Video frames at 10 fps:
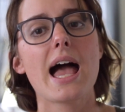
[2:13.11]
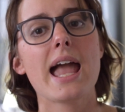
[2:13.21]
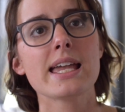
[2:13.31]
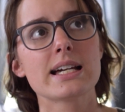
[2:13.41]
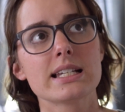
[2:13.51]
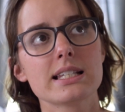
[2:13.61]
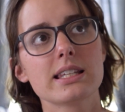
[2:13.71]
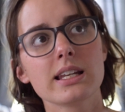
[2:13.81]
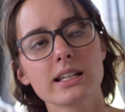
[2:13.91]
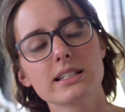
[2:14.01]
and
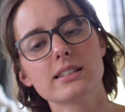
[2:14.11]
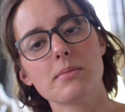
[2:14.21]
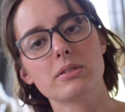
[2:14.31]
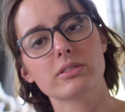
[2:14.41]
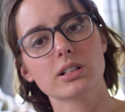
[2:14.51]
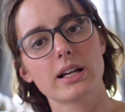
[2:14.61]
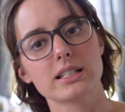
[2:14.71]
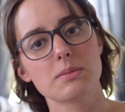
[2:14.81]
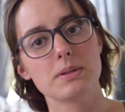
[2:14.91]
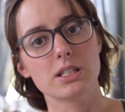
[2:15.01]
sitting in a
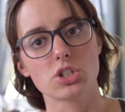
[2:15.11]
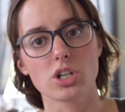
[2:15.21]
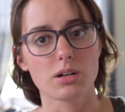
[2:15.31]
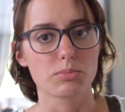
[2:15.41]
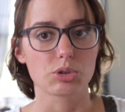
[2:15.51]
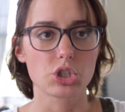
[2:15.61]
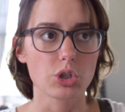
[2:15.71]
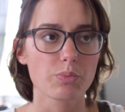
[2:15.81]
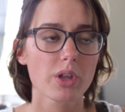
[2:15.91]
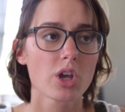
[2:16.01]
semi-reclined position, number two.